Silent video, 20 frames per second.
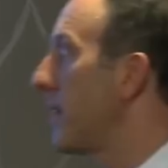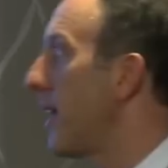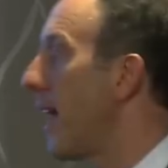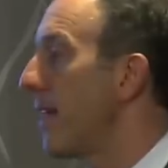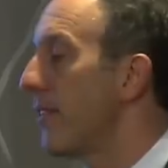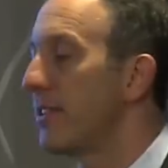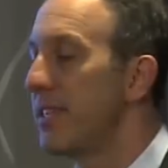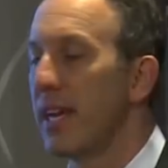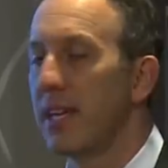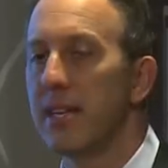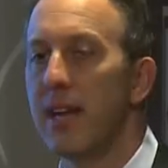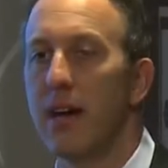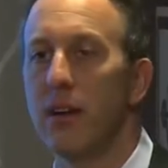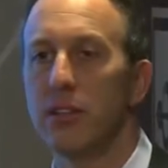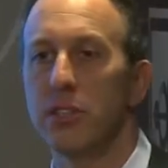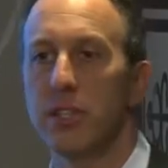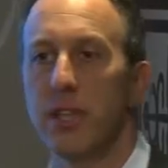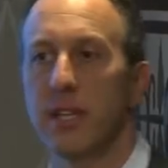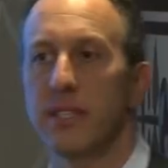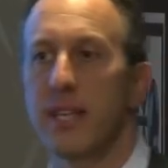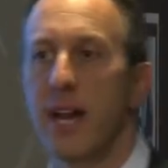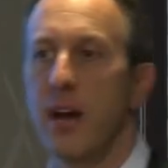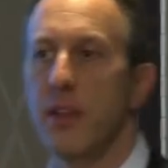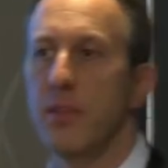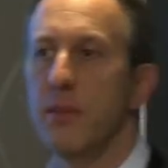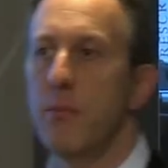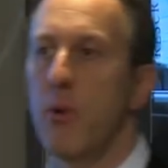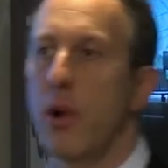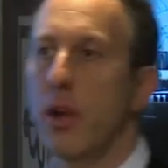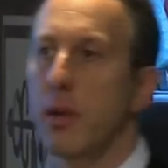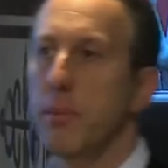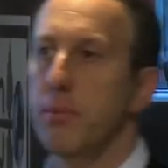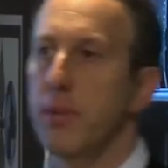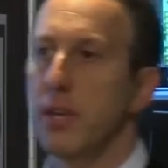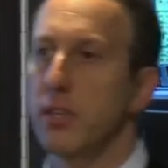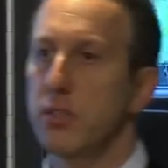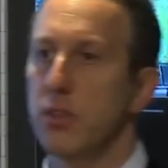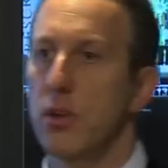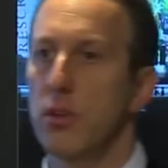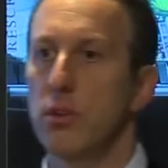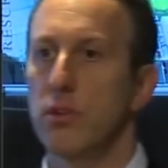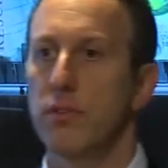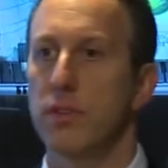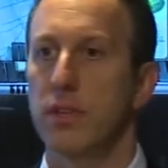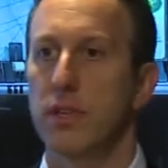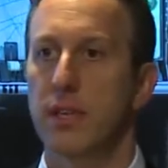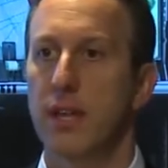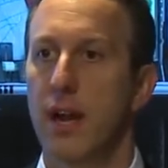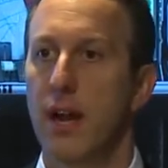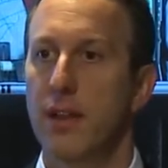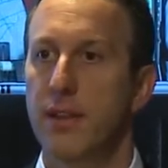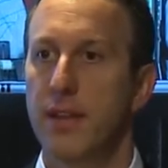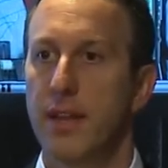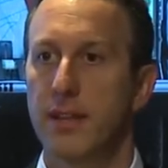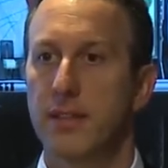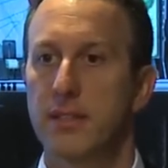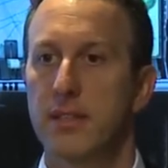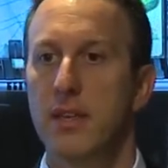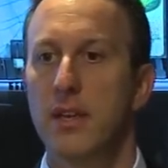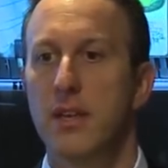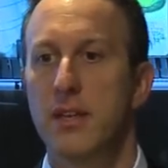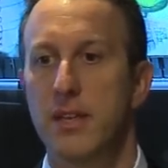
a lot of technology that's out in the marketplace all over the continent,